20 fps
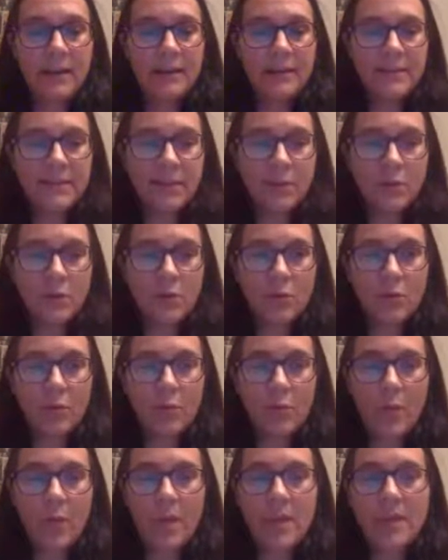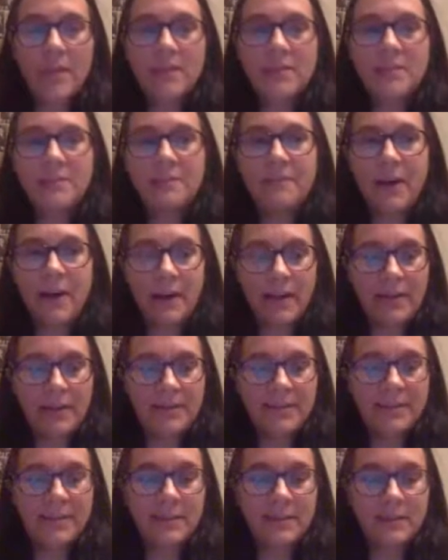So we identify
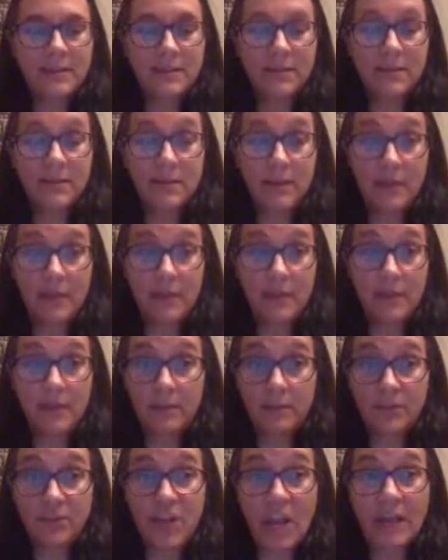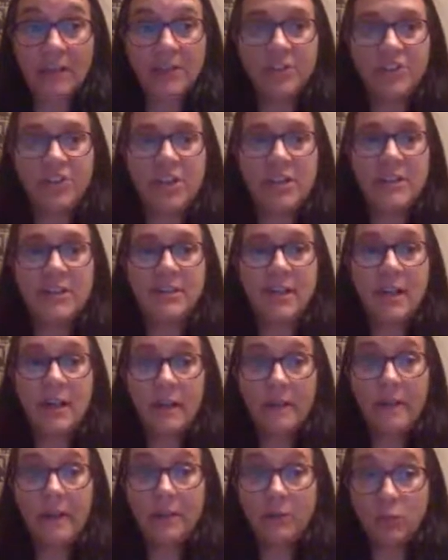certain challenges
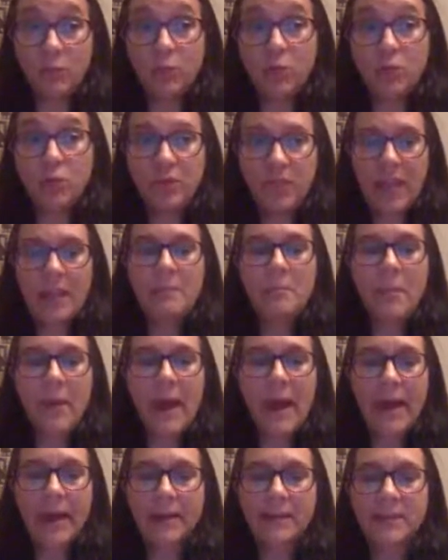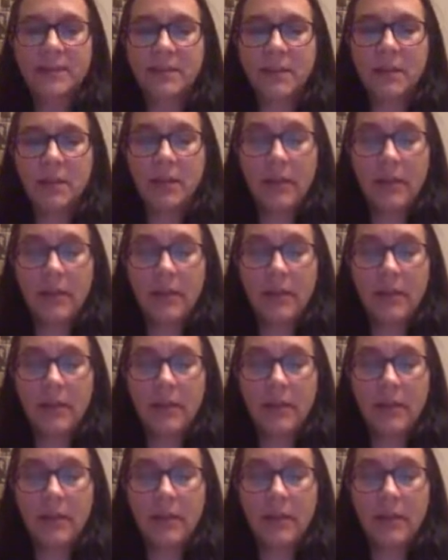that would impact,